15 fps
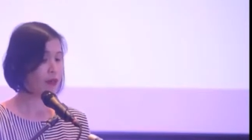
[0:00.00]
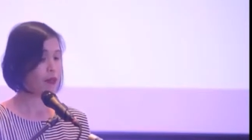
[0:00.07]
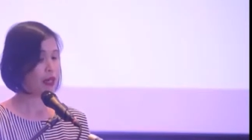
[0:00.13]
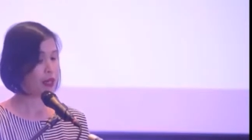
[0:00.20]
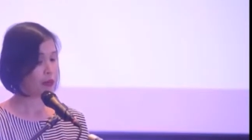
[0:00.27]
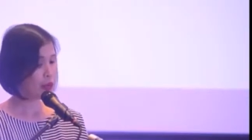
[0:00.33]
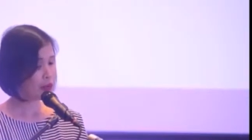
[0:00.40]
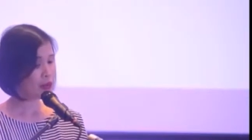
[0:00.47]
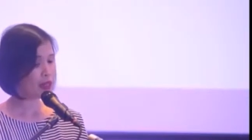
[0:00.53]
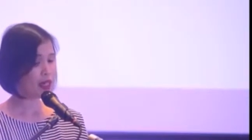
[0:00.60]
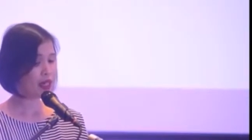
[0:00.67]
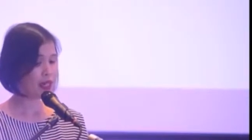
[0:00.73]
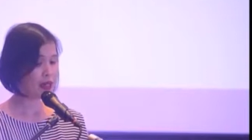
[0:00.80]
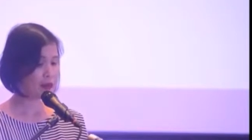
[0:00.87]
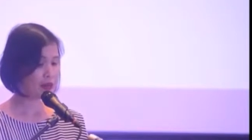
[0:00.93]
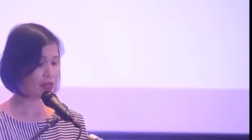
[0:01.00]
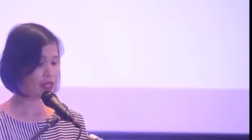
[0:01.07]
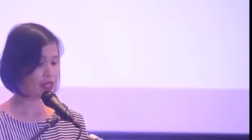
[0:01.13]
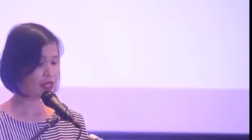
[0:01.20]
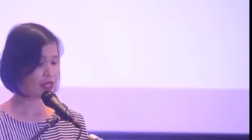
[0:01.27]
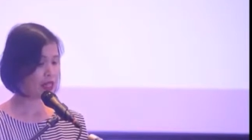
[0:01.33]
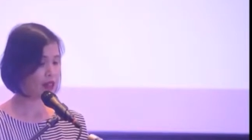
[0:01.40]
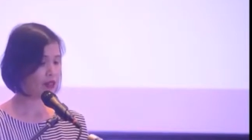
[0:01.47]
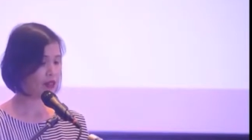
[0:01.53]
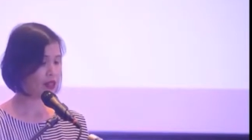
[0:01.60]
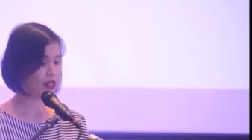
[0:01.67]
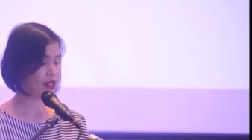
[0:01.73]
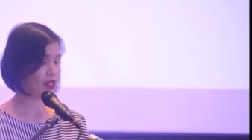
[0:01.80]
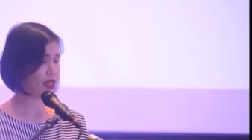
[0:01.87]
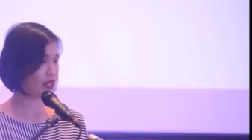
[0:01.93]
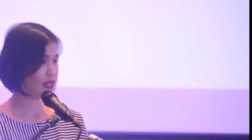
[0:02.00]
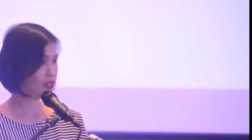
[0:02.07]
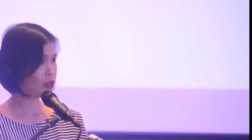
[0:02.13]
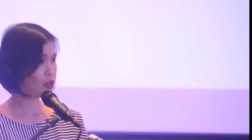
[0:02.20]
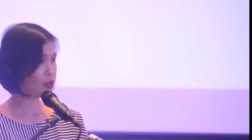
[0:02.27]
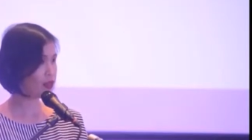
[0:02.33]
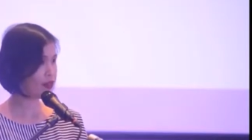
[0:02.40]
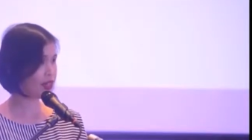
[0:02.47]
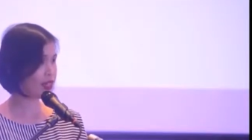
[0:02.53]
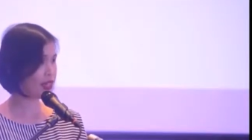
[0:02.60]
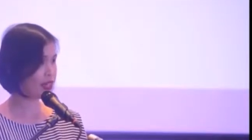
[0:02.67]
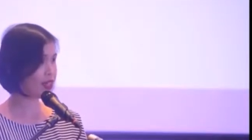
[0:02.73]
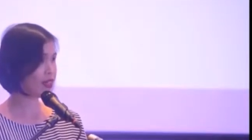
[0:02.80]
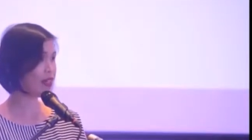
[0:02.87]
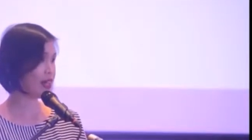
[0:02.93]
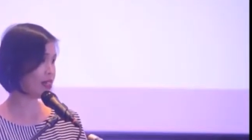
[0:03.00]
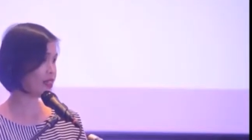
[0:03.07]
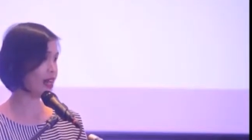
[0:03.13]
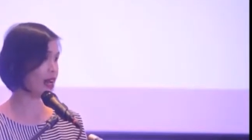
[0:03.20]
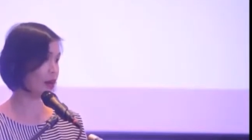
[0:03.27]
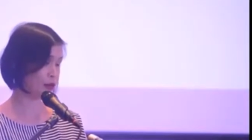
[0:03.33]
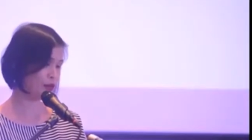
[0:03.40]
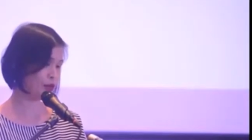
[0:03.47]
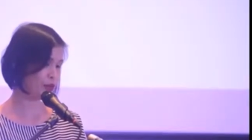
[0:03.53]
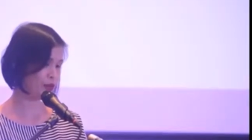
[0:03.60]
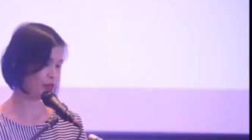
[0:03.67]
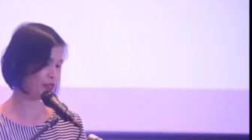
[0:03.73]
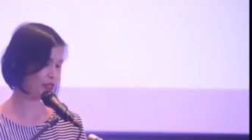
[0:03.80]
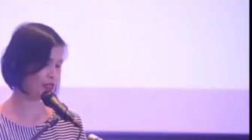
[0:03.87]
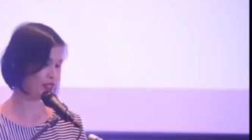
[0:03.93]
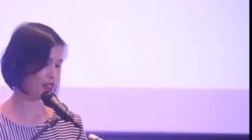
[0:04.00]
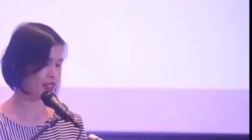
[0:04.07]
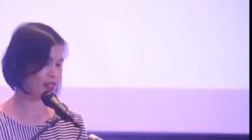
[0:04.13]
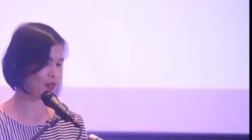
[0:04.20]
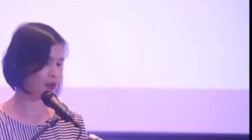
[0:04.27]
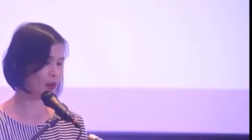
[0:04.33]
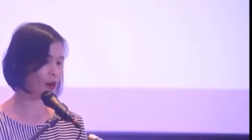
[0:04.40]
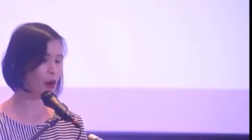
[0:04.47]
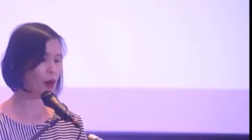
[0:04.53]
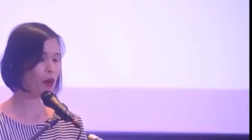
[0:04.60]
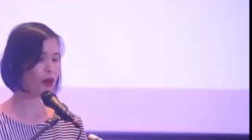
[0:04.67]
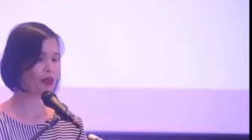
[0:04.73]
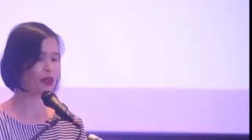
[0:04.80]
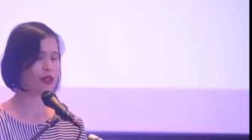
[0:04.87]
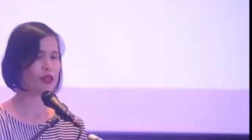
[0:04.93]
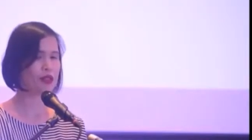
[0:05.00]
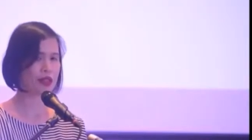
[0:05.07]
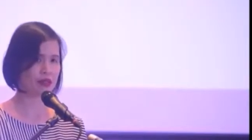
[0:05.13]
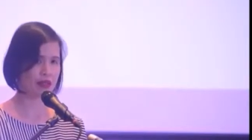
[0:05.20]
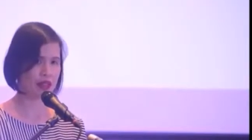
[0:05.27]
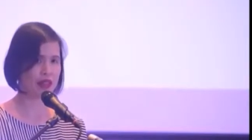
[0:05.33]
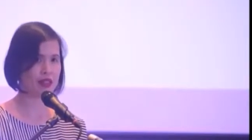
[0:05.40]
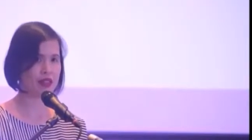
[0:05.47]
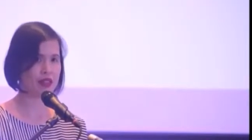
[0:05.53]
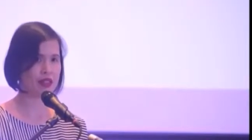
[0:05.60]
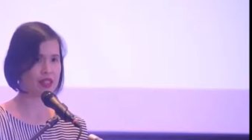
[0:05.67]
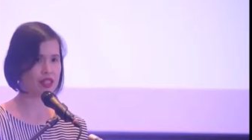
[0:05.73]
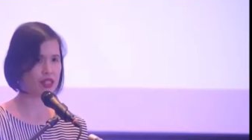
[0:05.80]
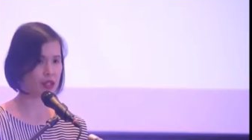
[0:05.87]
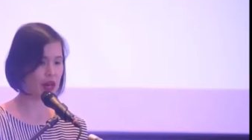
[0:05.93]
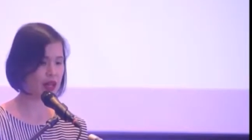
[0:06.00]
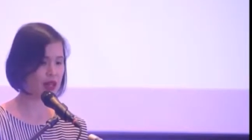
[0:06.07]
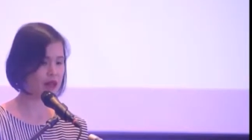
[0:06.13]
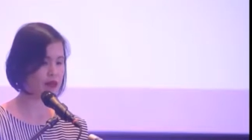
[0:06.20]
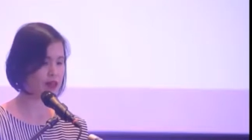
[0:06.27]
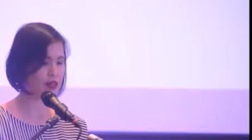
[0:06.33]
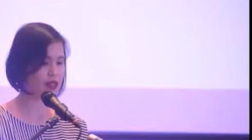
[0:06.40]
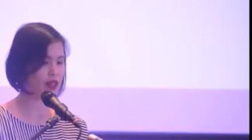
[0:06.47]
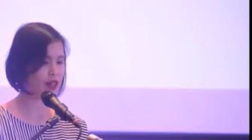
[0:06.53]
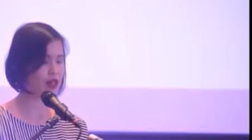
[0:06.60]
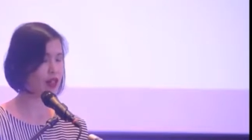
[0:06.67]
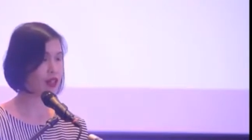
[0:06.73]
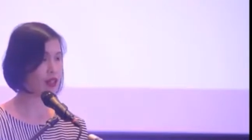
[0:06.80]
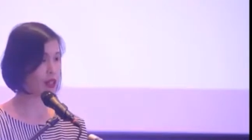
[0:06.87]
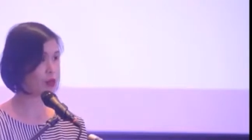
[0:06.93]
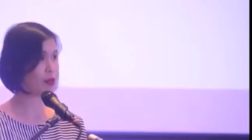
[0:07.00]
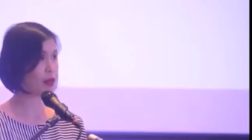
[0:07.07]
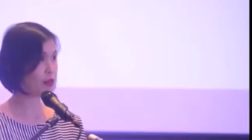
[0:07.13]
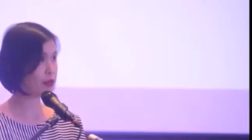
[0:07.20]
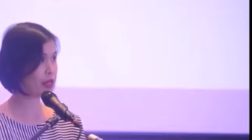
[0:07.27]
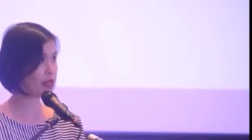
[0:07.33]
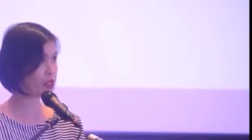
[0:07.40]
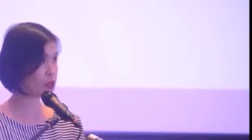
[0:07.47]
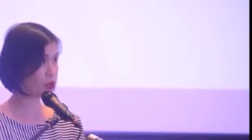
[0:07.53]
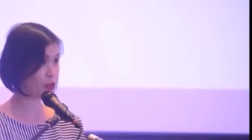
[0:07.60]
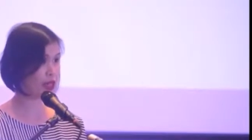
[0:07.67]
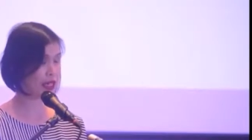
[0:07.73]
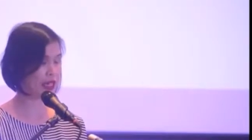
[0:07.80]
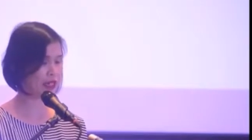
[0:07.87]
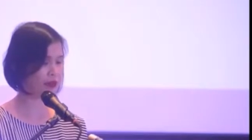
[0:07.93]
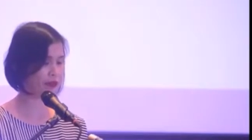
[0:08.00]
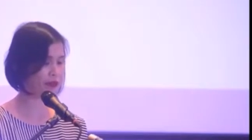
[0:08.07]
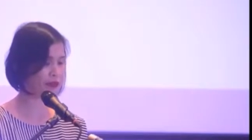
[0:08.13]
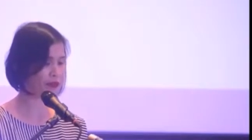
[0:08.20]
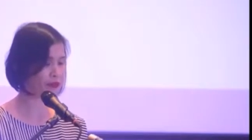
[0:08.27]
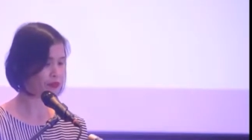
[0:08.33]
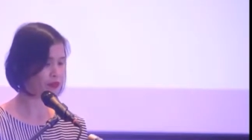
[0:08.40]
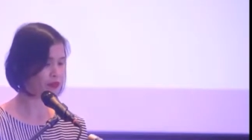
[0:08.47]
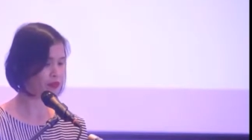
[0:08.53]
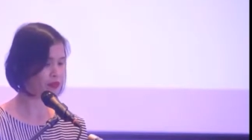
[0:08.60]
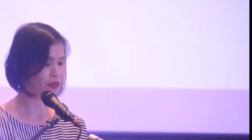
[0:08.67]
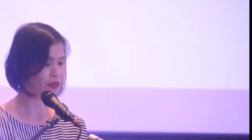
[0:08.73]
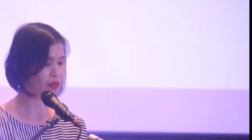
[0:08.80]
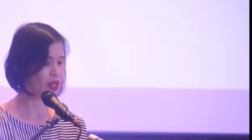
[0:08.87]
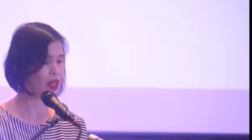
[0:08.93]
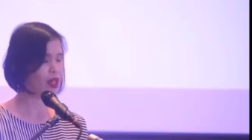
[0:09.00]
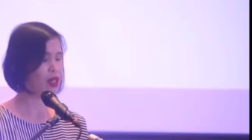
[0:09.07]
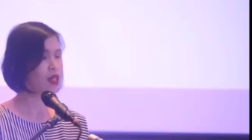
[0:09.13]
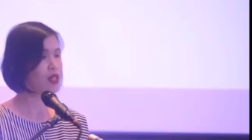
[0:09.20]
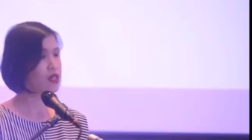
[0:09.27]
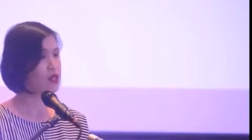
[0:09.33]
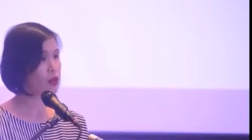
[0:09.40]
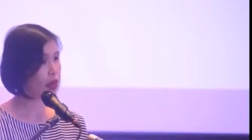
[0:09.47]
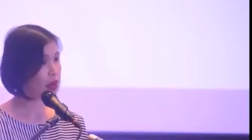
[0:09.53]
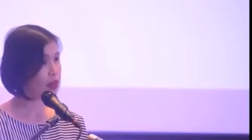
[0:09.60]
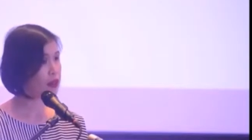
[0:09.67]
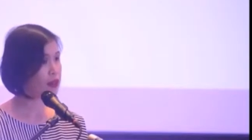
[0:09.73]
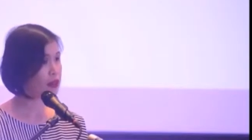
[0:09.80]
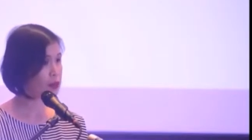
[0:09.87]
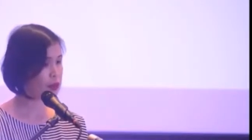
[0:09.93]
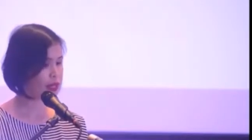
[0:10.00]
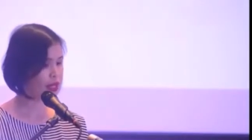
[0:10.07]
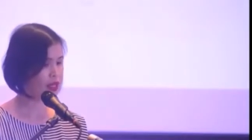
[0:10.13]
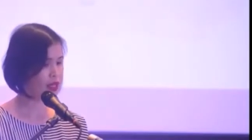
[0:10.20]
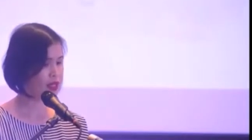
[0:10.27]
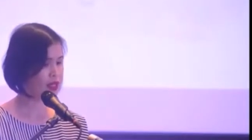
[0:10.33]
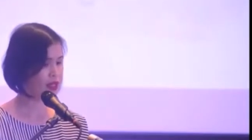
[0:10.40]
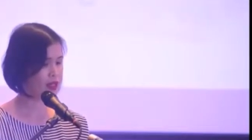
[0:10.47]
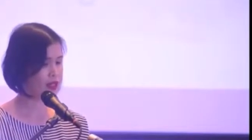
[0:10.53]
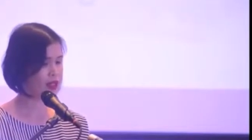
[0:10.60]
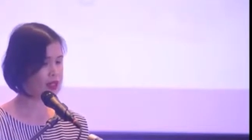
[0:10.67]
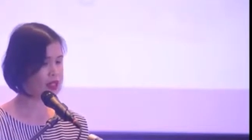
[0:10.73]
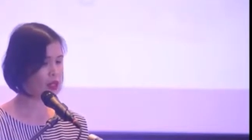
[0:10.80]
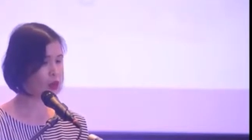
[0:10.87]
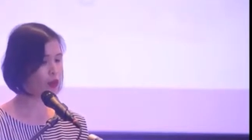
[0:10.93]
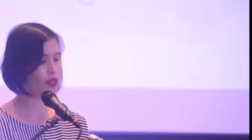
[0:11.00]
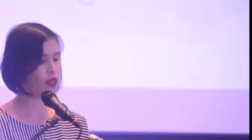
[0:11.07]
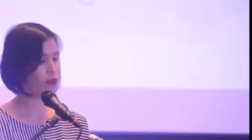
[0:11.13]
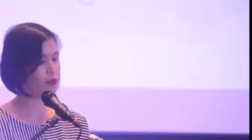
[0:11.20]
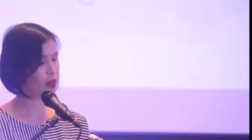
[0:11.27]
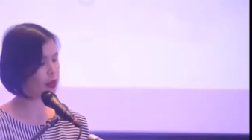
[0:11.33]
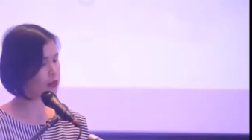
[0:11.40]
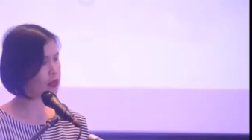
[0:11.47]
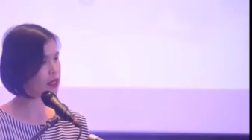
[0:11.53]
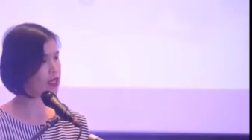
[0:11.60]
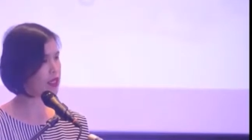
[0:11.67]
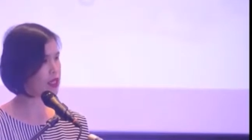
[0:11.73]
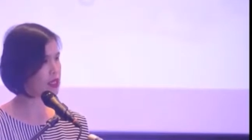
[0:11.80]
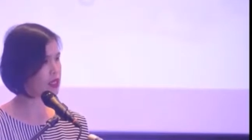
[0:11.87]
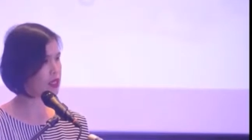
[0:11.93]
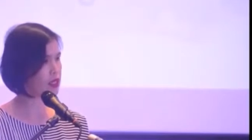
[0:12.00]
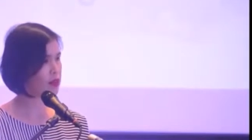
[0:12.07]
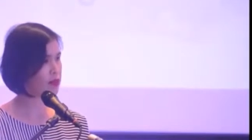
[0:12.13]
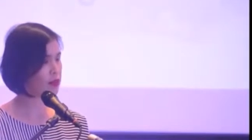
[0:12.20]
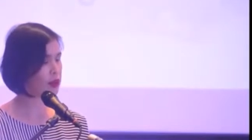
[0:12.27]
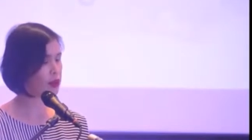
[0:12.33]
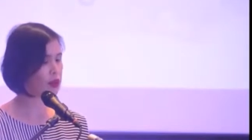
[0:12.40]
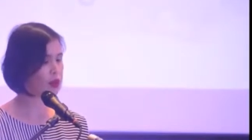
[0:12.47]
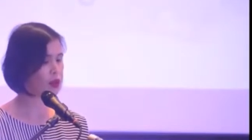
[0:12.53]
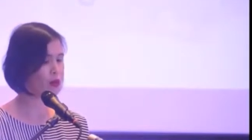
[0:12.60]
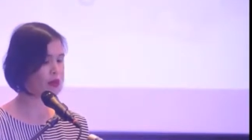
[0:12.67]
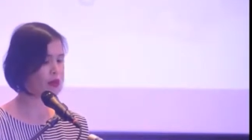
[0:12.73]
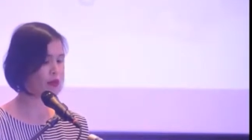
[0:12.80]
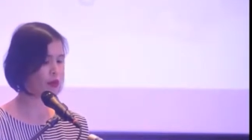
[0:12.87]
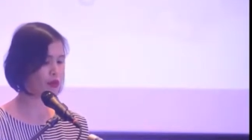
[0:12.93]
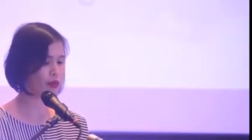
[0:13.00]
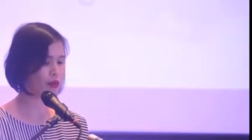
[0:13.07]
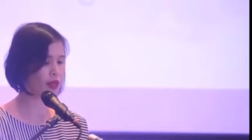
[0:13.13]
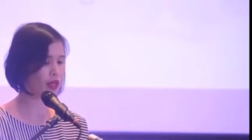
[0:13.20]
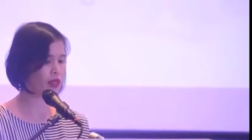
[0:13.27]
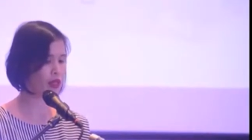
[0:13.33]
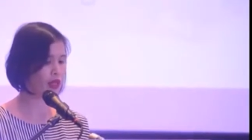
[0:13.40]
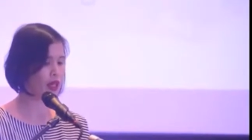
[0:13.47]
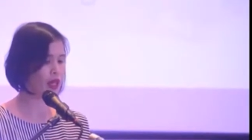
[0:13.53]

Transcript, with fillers: But a public company's life is akin to living in a glass house, where all your travails and triumphs are under public scrutiny. So how did we, the only publicly listed pure home improvement